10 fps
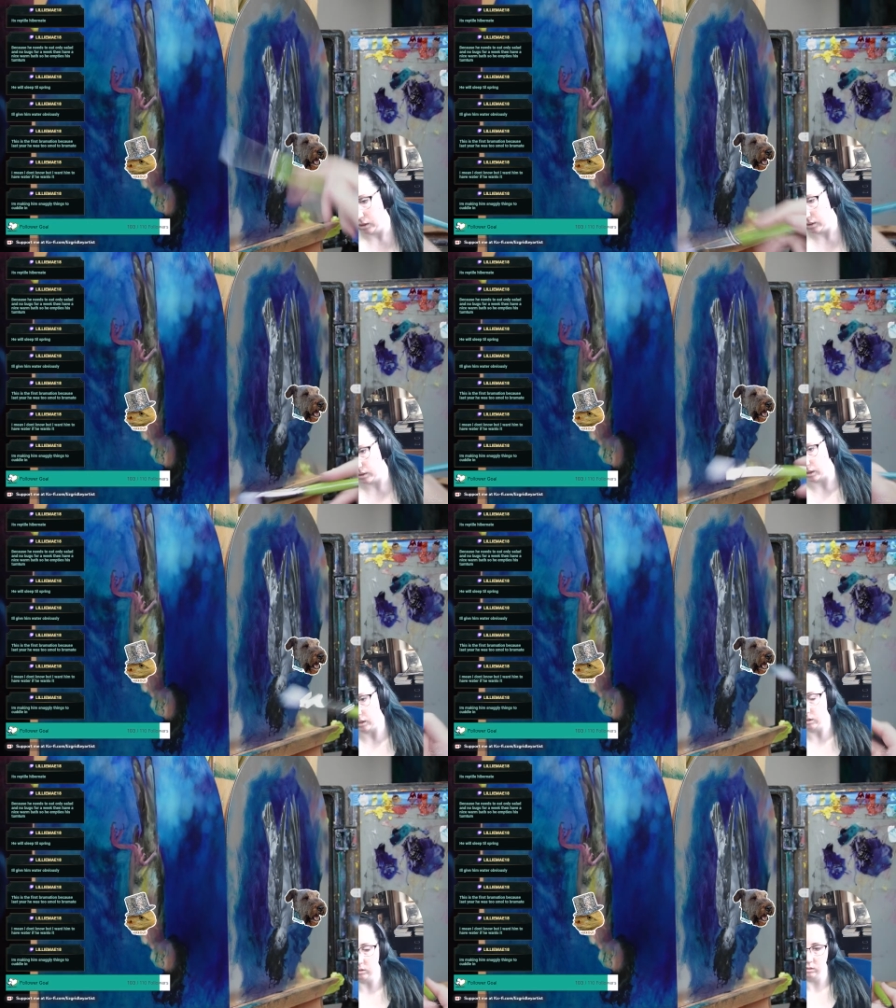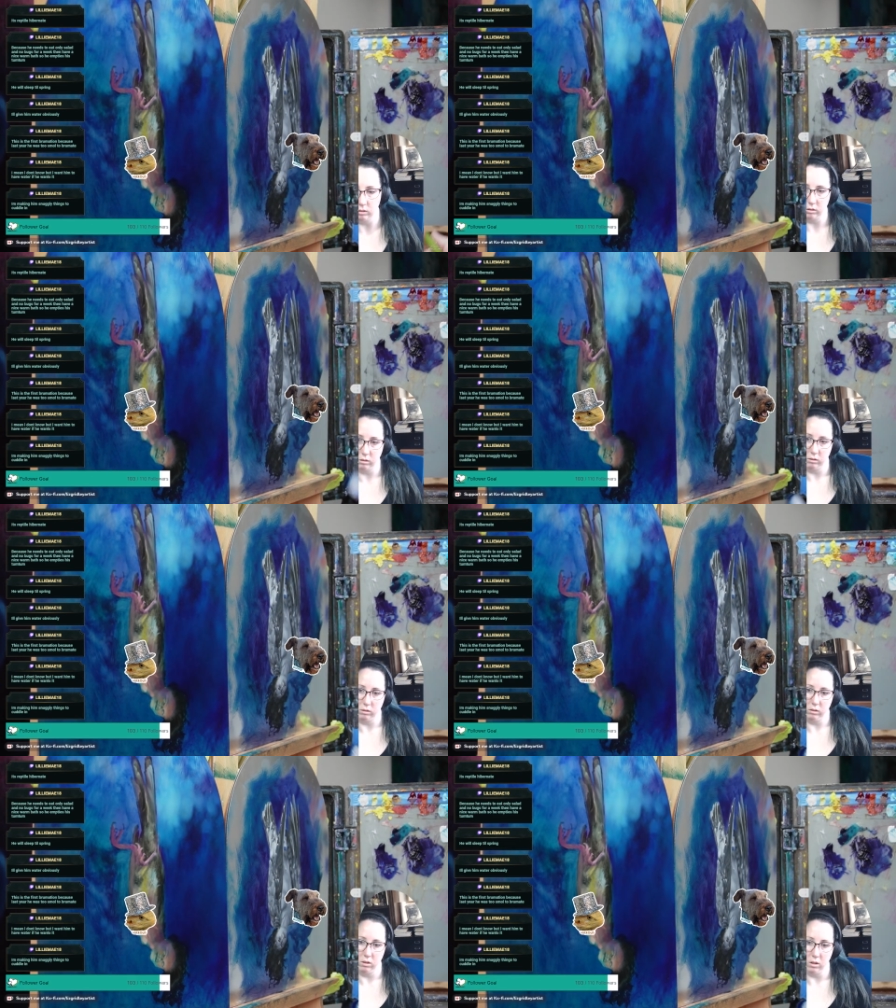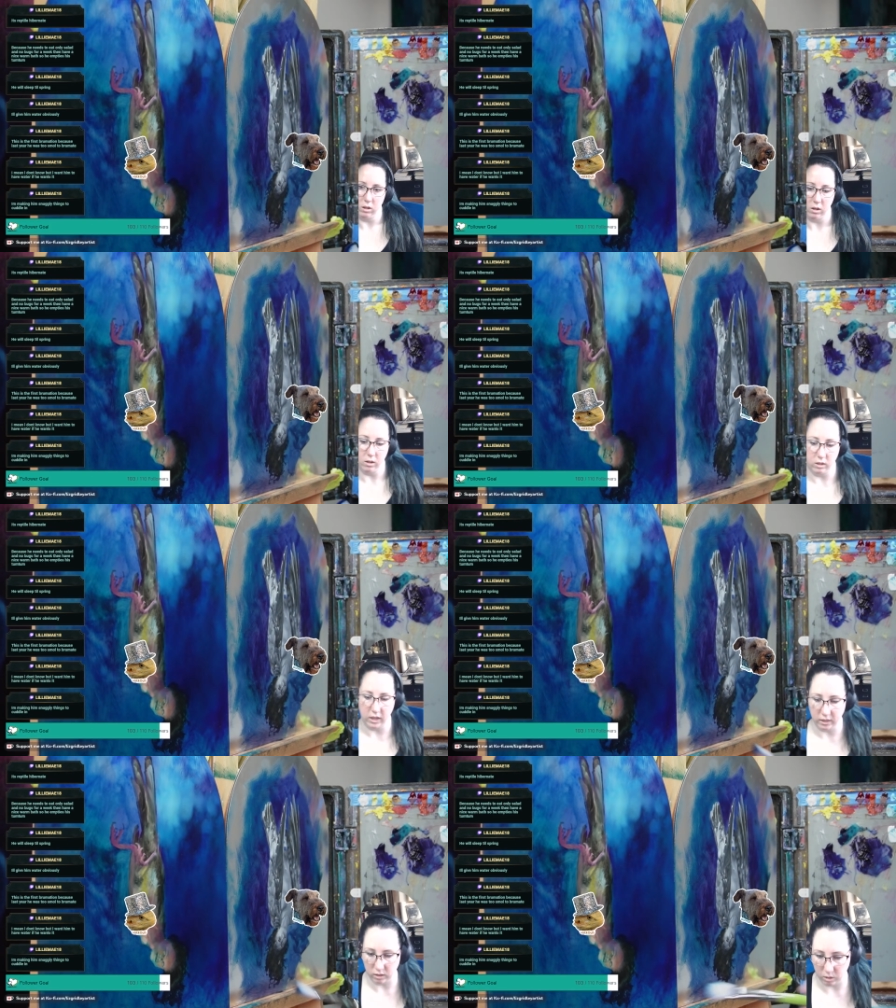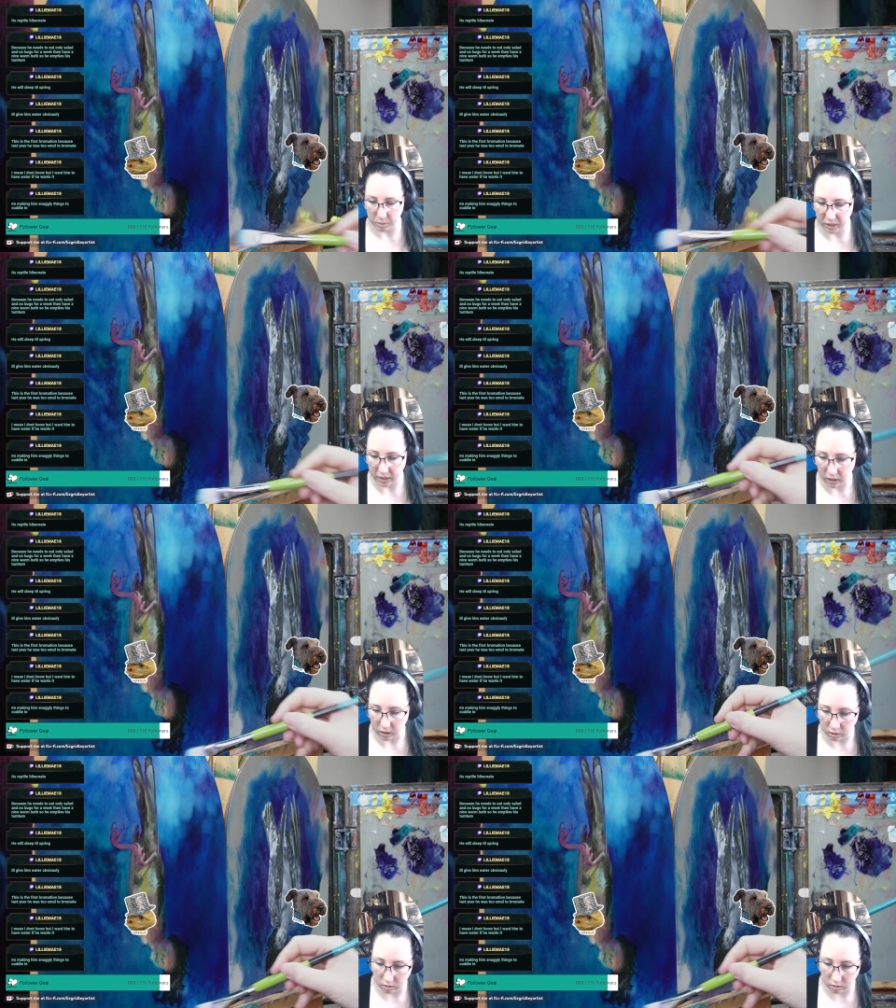So that's the plan.